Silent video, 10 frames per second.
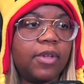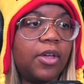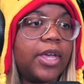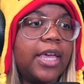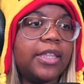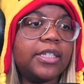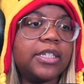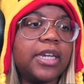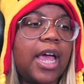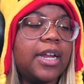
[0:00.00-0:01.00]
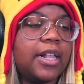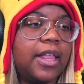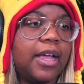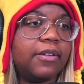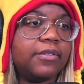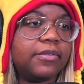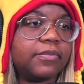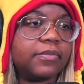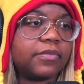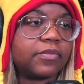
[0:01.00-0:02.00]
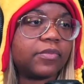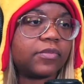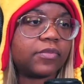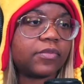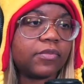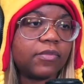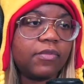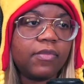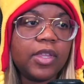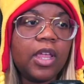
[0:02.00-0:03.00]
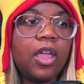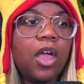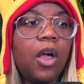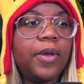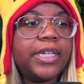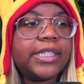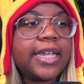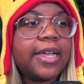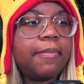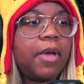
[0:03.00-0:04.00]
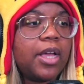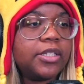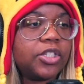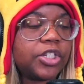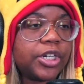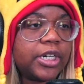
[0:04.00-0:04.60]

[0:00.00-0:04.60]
Okay, this is not a clown. Oh, he's like a monster.